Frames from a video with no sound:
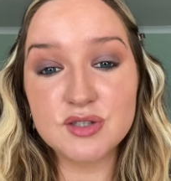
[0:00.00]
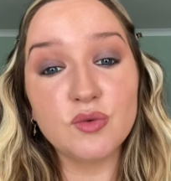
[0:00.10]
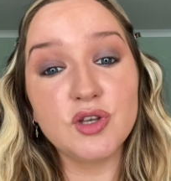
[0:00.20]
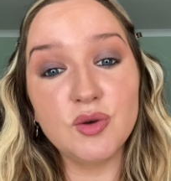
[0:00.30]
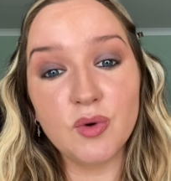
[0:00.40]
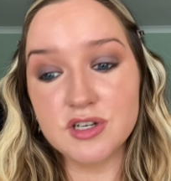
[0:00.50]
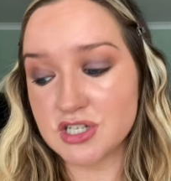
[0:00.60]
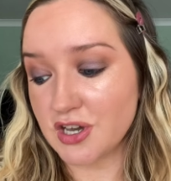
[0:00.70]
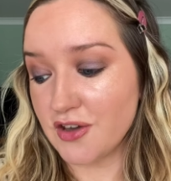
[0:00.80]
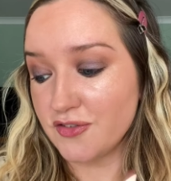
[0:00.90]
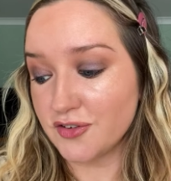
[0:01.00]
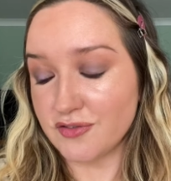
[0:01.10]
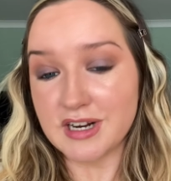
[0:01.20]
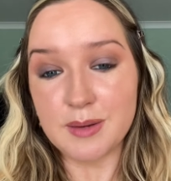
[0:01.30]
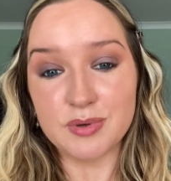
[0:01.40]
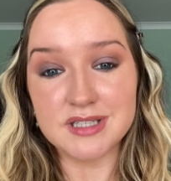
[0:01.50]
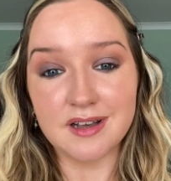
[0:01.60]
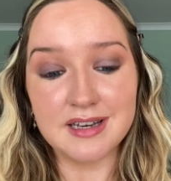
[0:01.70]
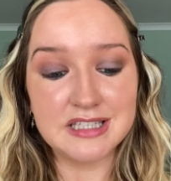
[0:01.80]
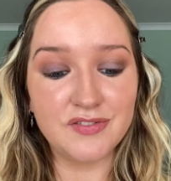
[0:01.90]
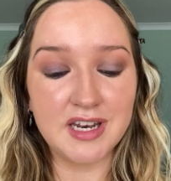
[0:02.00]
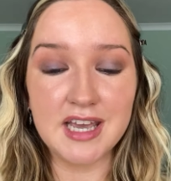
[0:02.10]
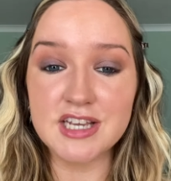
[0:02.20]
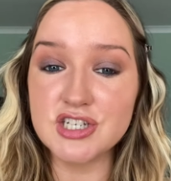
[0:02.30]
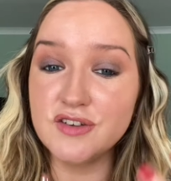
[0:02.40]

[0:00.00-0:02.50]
or you want to go for a really precise finish,